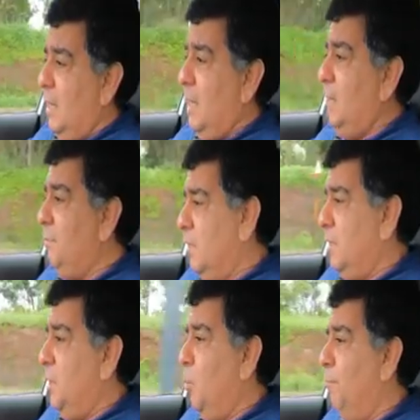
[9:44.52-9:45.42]
lever
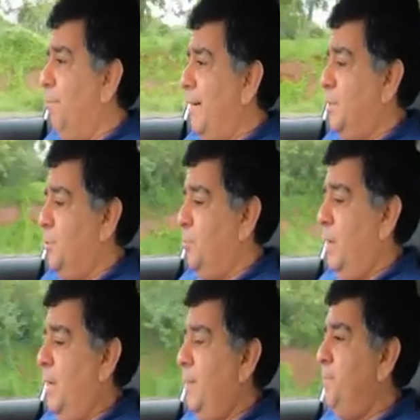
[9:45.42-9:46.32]
the old fashioned
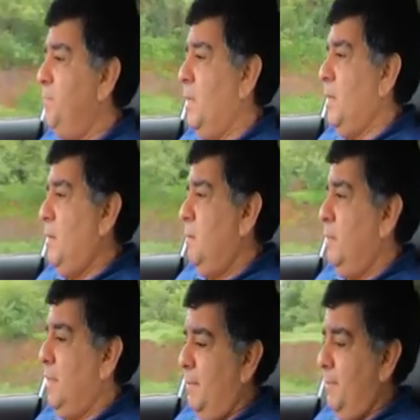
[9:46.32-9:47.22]
way.
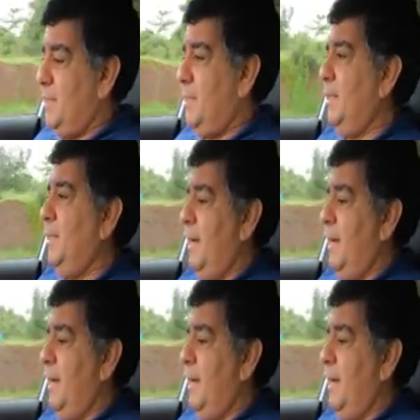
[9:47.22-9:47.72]
But having said